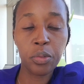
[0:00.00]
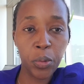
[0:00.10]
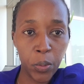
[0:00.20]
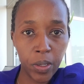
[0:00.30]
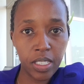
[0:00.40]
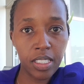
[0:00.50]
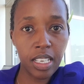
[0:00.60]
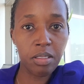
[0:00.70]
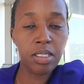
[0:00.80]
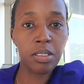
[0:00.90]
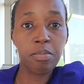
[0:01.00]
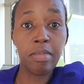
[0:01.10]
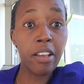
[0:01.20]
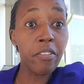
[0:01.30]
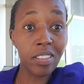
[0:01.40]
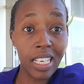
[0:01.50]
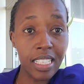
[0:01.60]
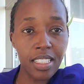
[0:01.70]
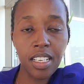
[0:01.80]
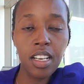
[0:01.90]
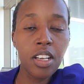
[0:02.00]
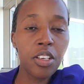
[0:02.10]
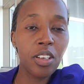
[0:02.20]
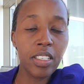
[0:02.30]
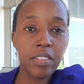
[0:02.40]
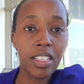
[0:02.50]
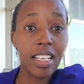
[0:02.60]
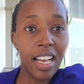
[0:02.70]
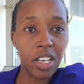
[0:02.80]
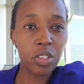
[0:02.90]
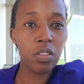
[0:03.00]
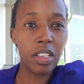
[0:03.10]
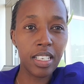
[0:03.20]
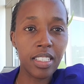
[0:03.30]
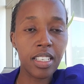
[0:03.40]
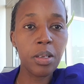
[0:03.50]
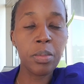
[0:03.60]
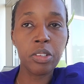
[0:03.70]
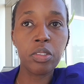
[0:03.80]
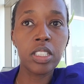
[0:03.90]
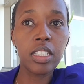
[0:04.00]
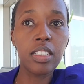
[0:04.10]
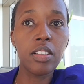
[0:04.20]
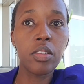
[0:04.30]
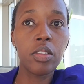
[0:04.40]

Of course, that was my flight, not even the actual flight ticket, but really